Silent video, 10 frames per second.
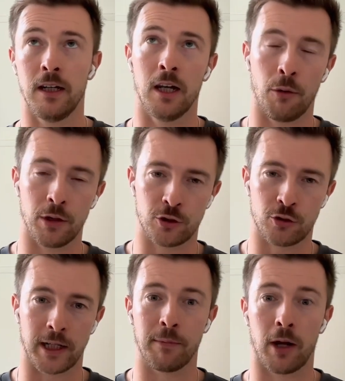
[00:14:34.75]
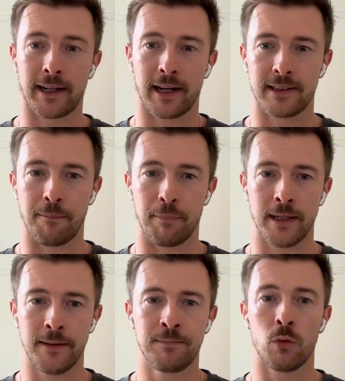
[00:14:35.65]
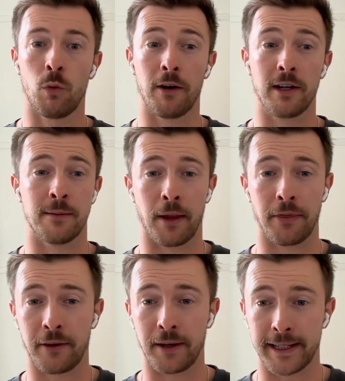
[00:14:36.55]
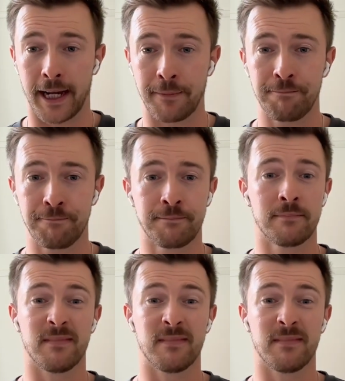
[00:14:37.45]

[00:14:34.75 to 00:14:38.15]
lower stream like SMB, where it's a monthly game,